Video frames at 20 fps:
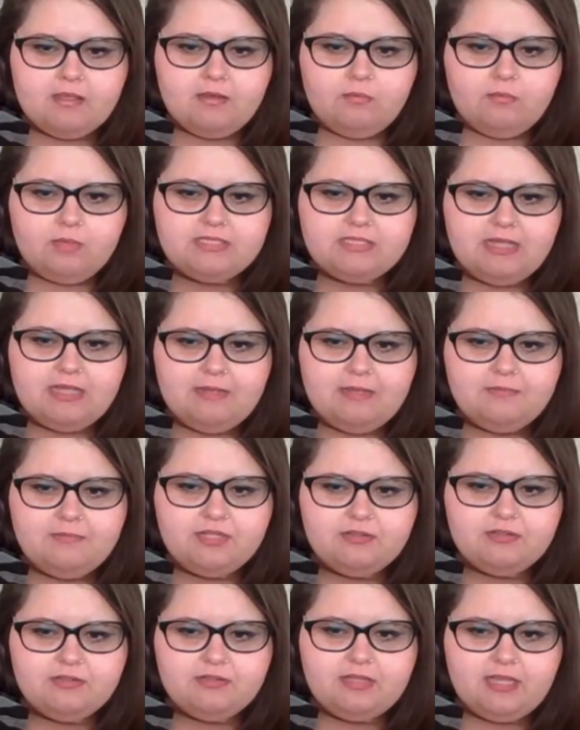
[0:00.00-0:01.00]
What time do
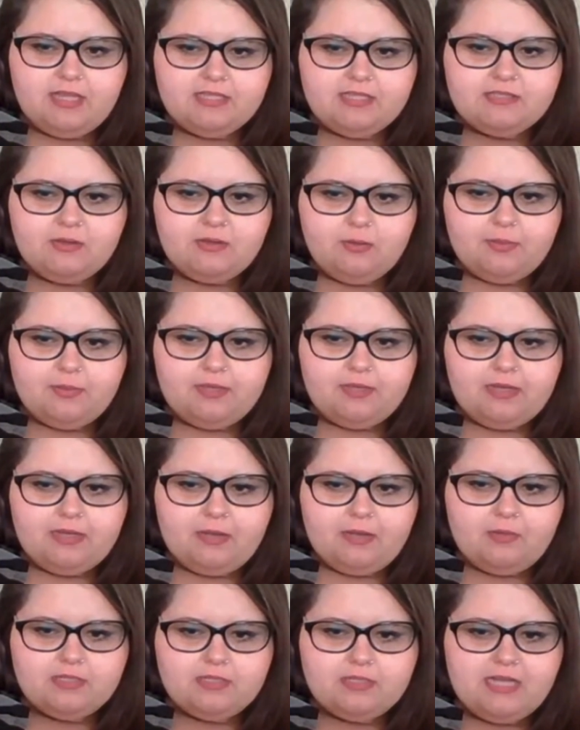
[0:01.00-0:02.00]
your legs open?
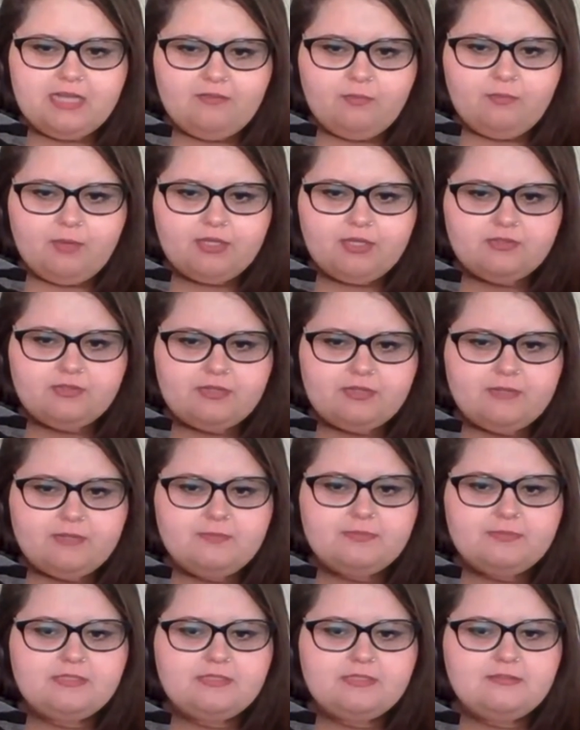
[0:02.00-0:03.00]
I want to have wet
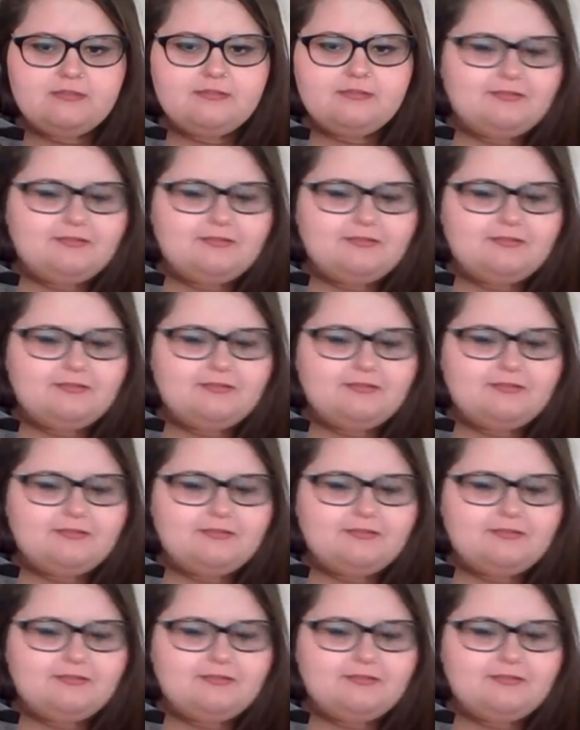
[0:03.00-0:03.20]
dreams.